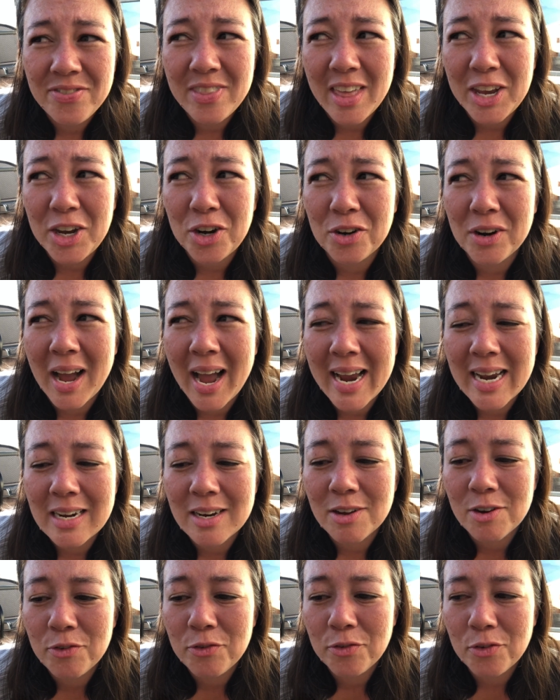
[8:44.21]
that you're
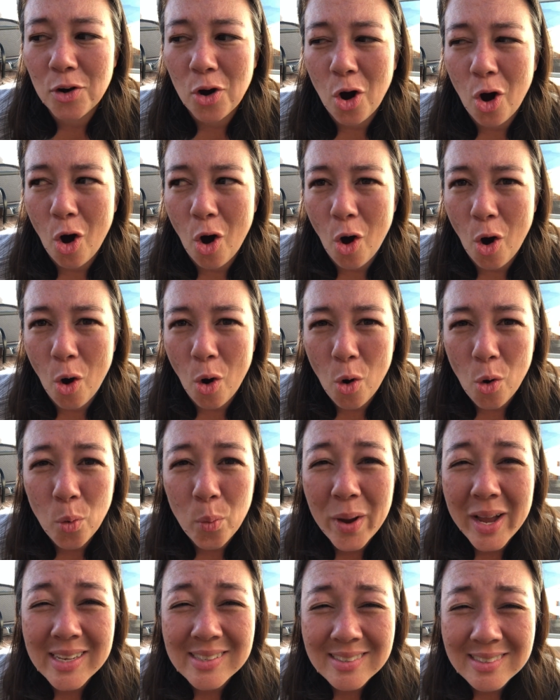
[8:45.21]
kind of
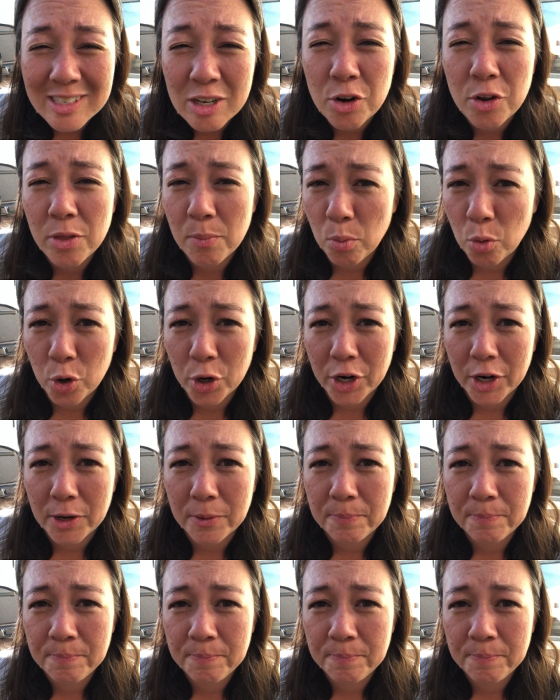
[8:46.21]
always near the border.